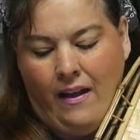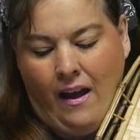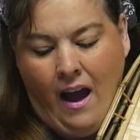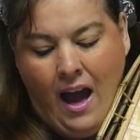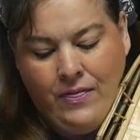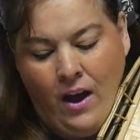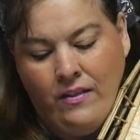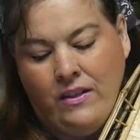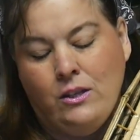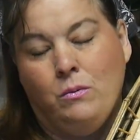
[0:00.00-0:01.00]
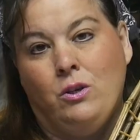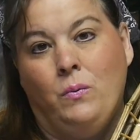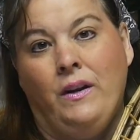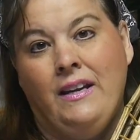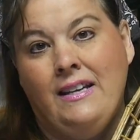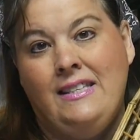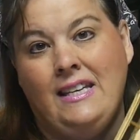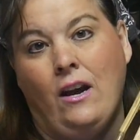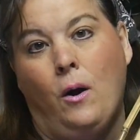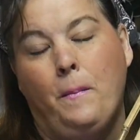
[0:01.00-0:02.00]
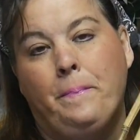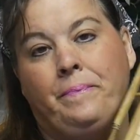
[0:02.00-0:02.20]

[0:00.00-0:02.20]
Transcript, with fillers: I thought this was a really good deal.